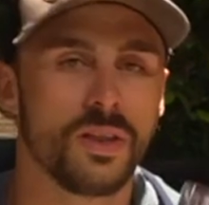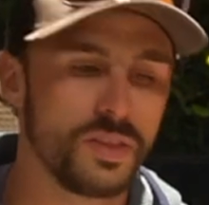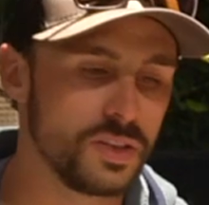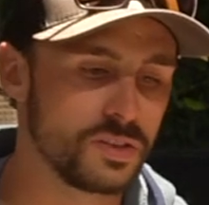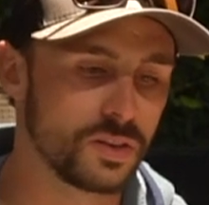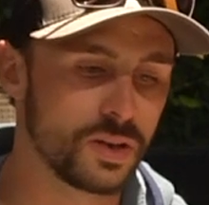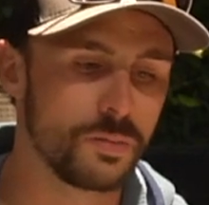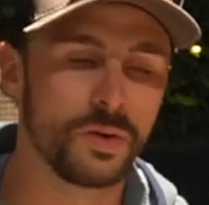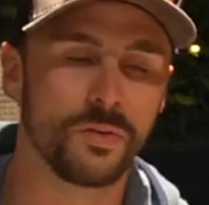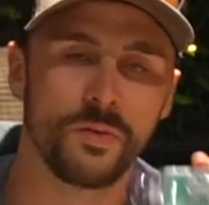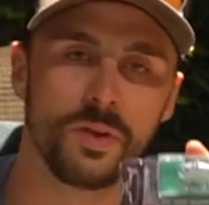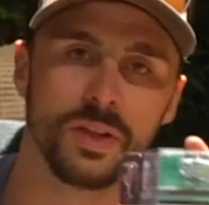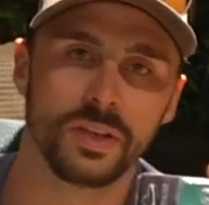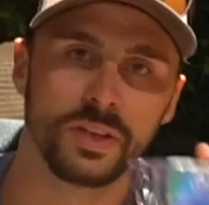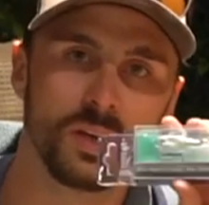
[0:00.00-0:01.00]
These are gonna be
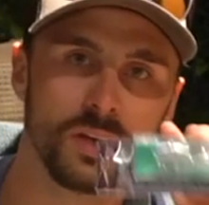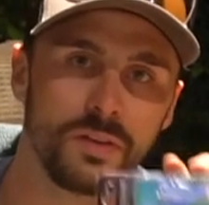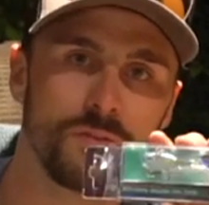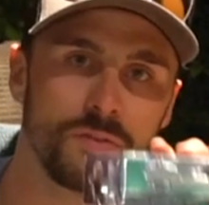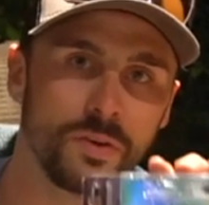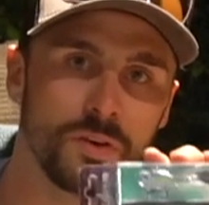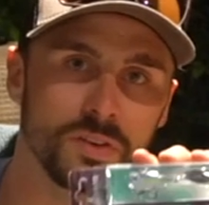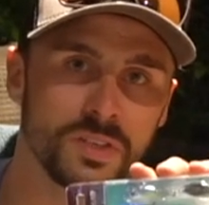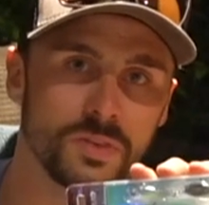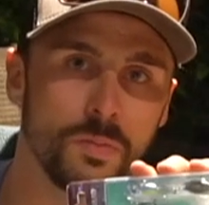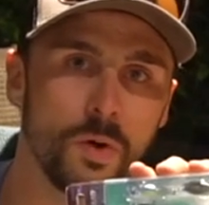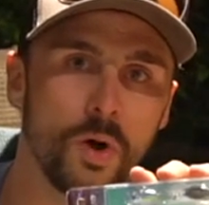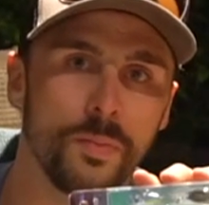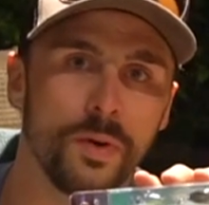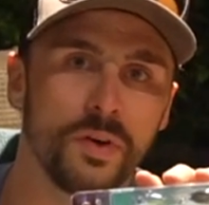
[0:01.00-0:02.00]
really good for
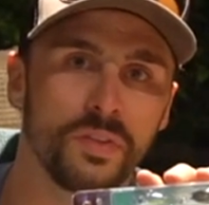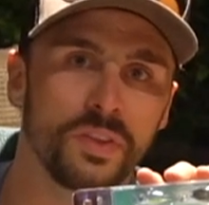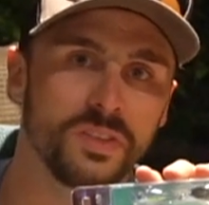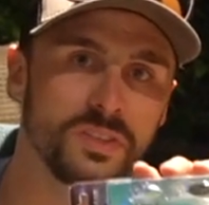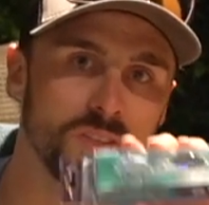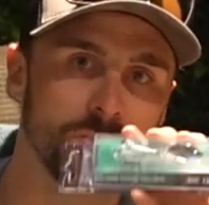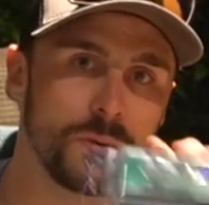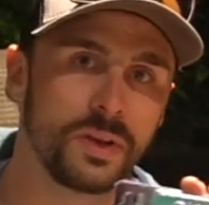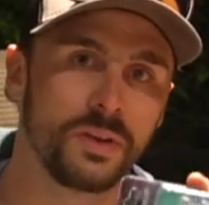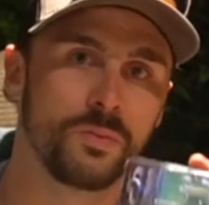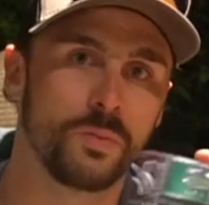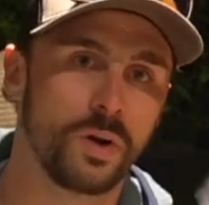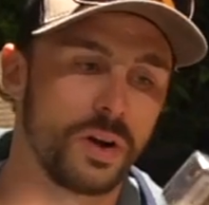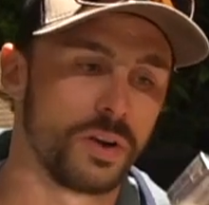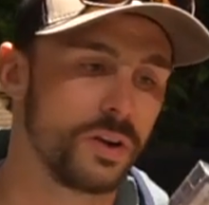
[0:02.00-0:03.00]
smallmouth and suspended
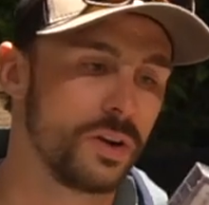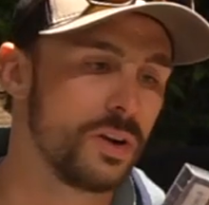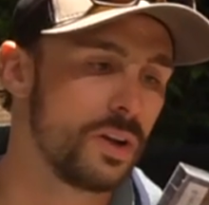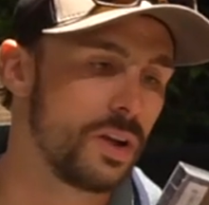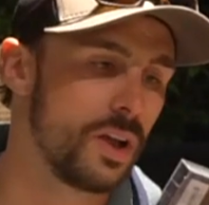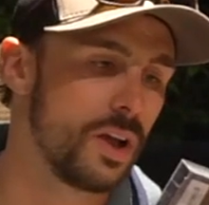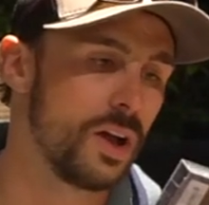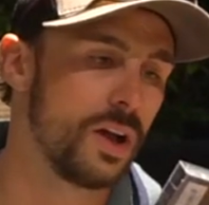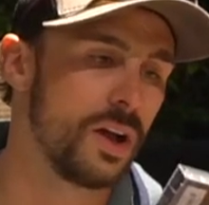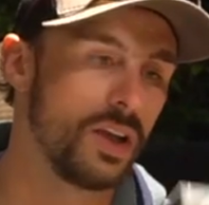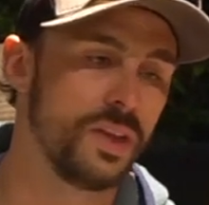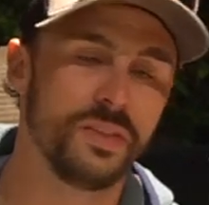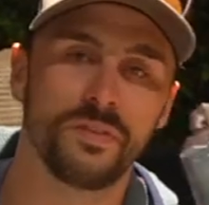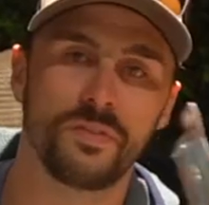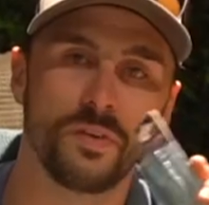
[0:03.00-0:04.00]
water
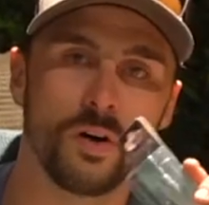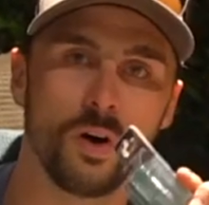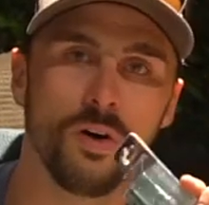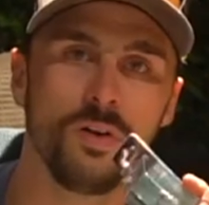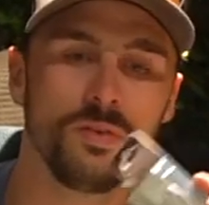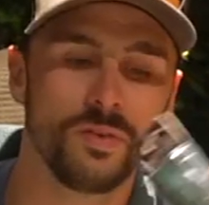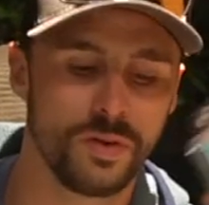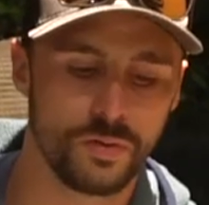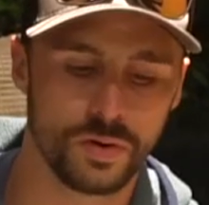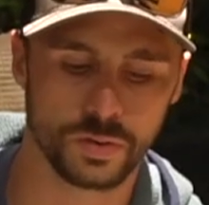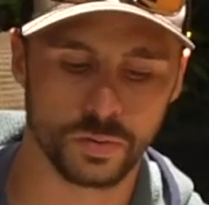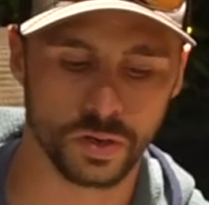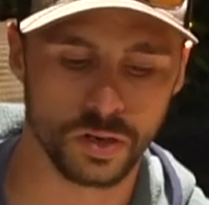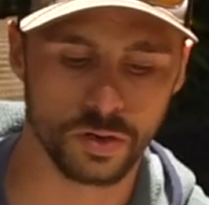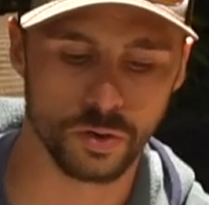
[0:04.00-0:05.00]
in the fall,
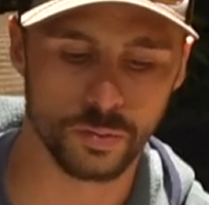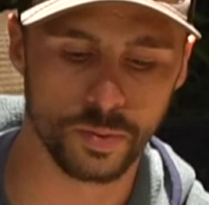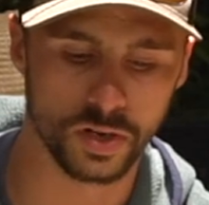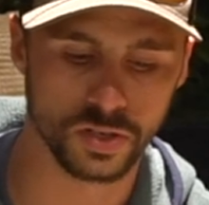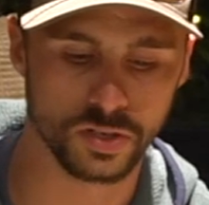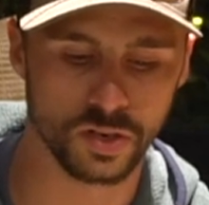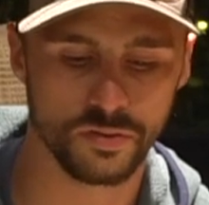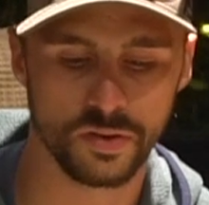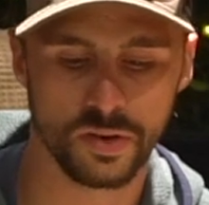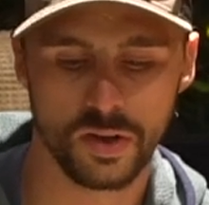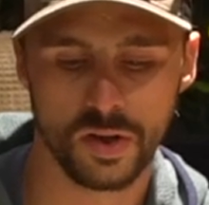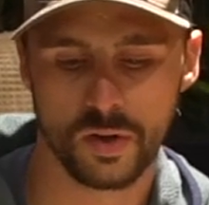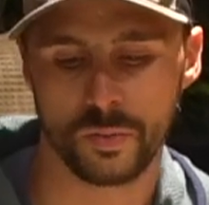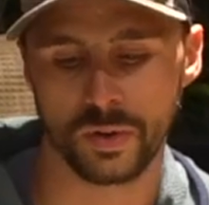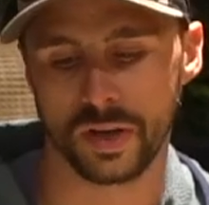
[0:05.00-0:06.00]
which we're gonna do a bunch of.
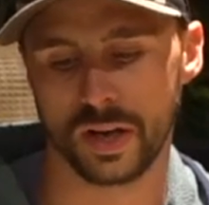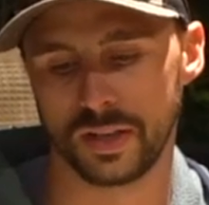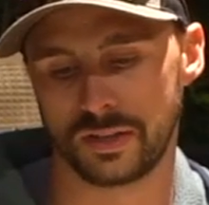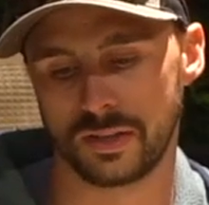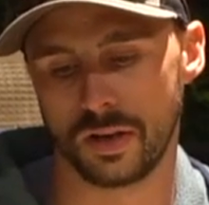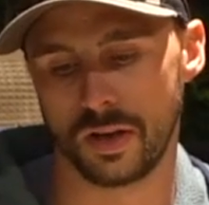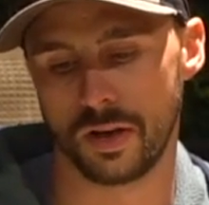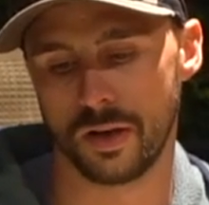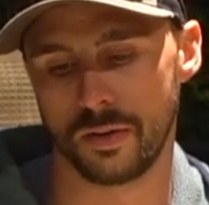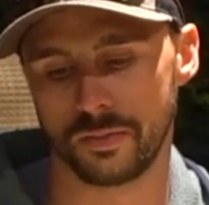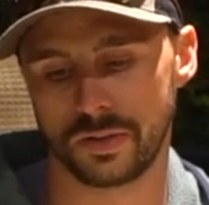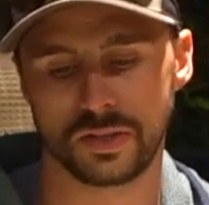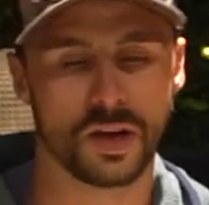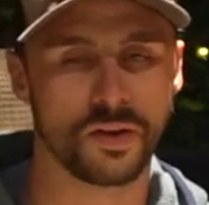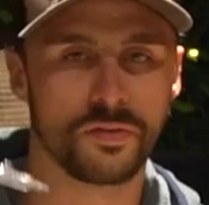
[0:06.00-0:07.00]
We got some
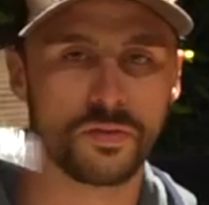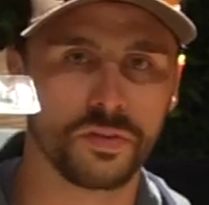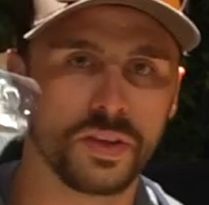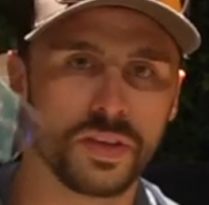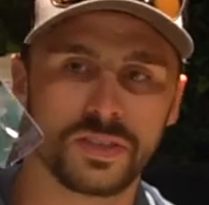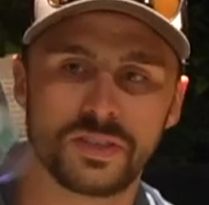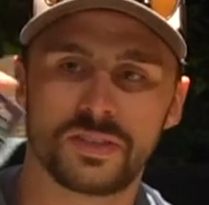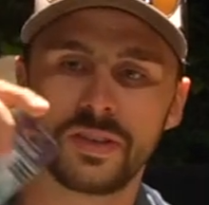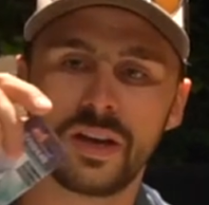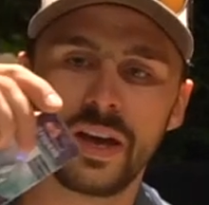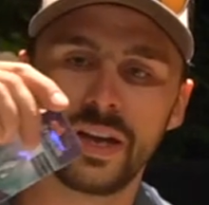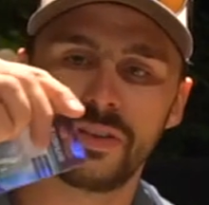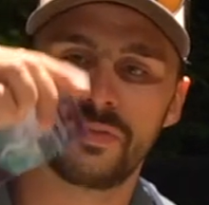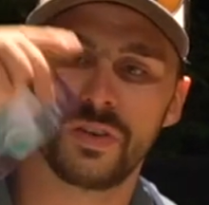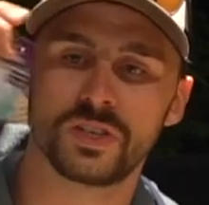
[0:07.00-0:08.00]
stuff for this
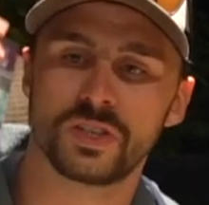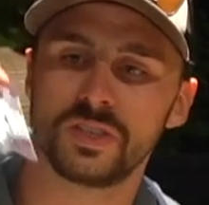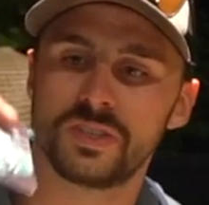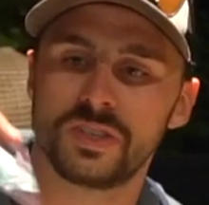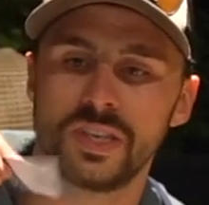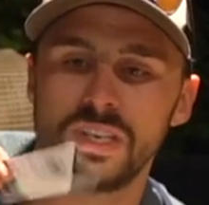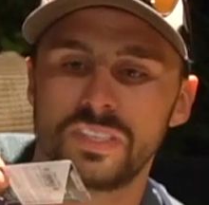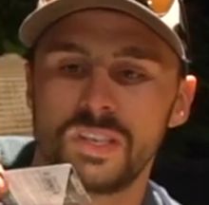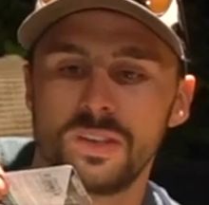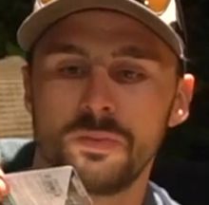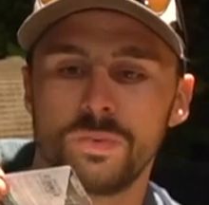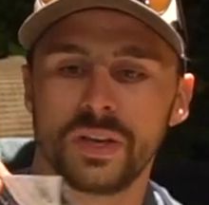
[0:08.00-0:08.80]
ice fishing season.